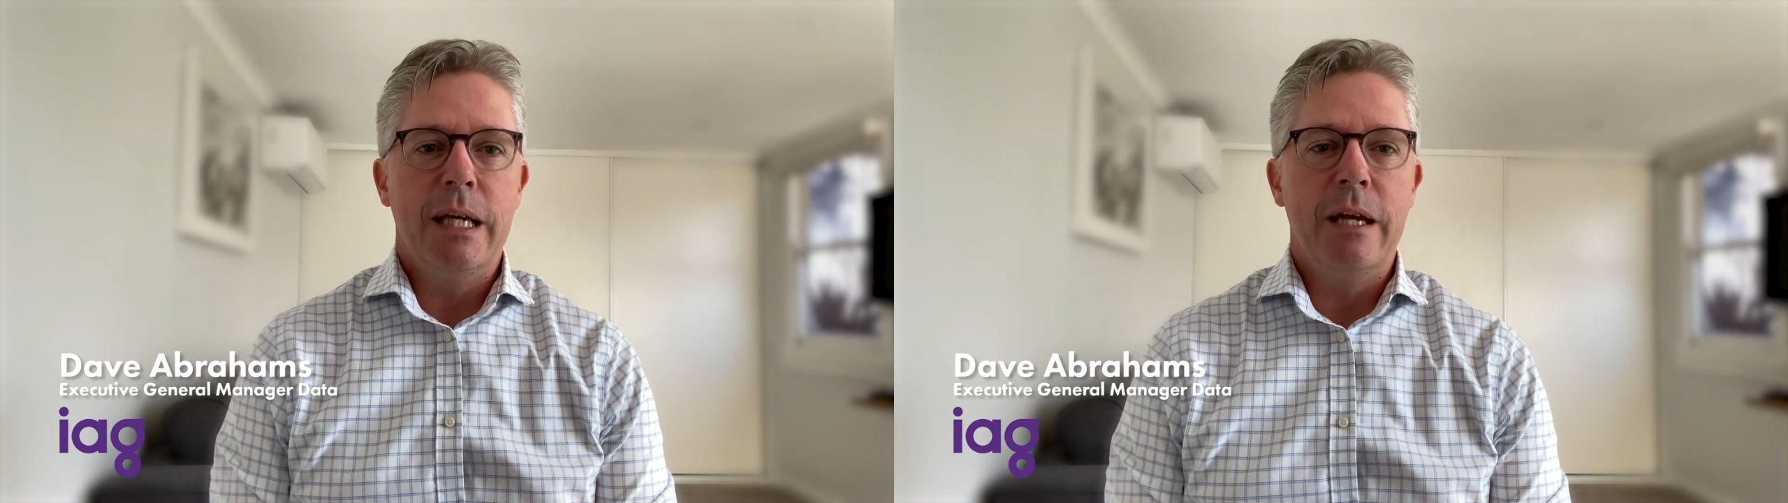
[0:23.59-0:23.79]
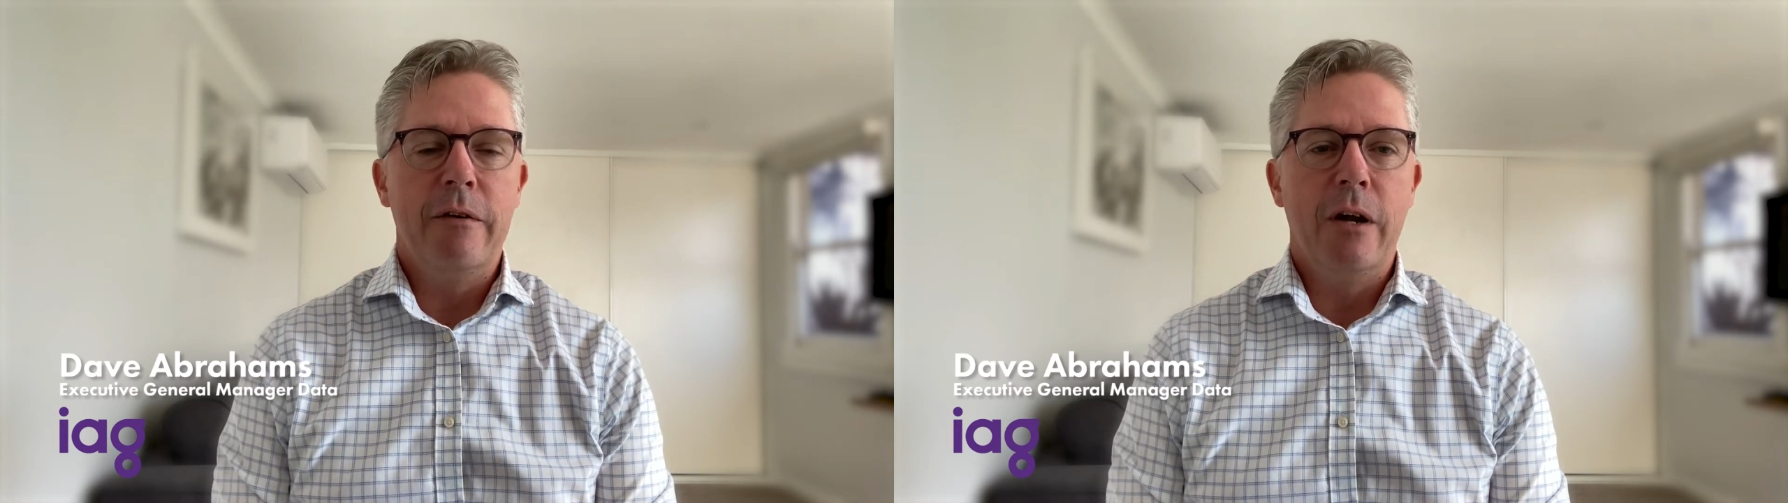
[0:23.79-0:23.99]

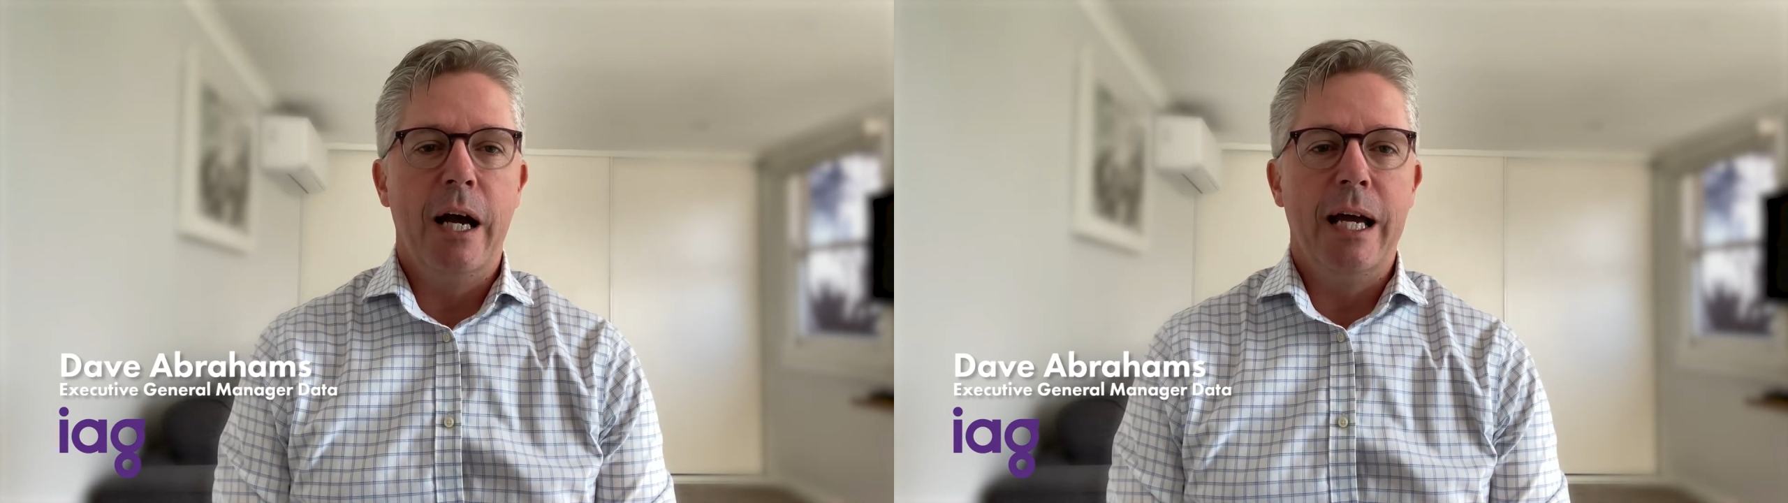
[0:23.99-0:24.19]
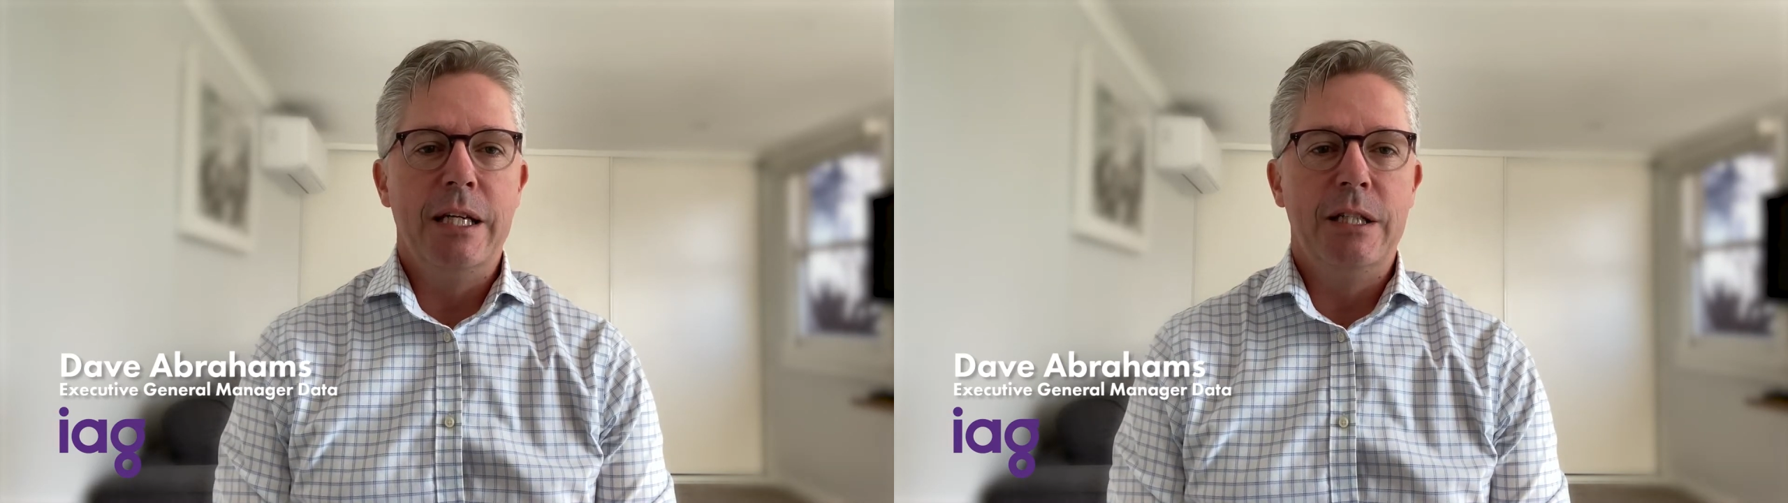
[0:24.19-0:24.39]
here at
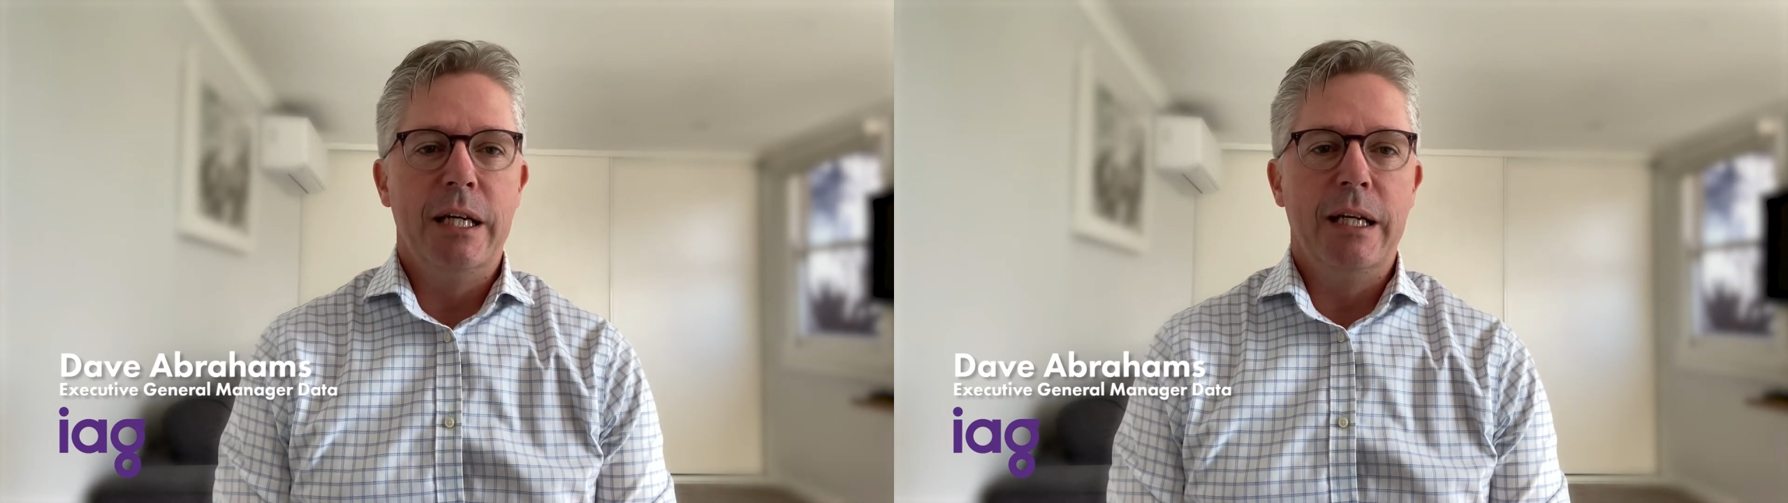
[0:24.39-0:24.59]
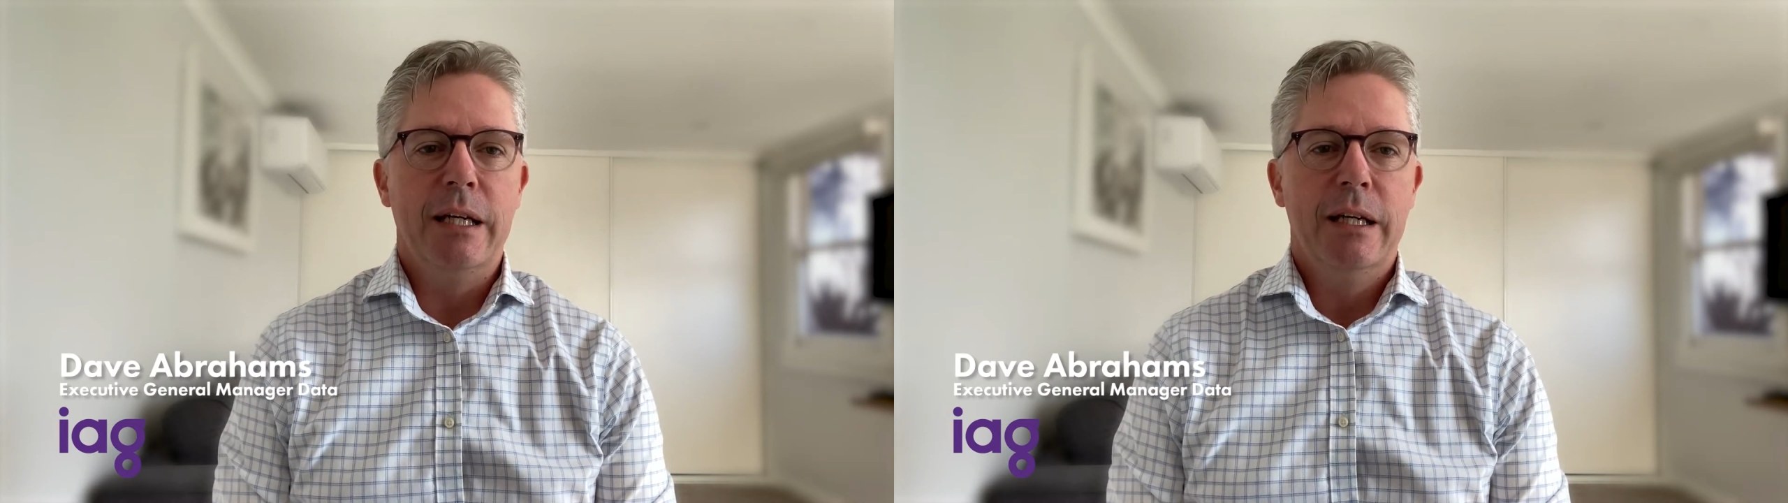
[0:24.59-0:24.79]
IAG.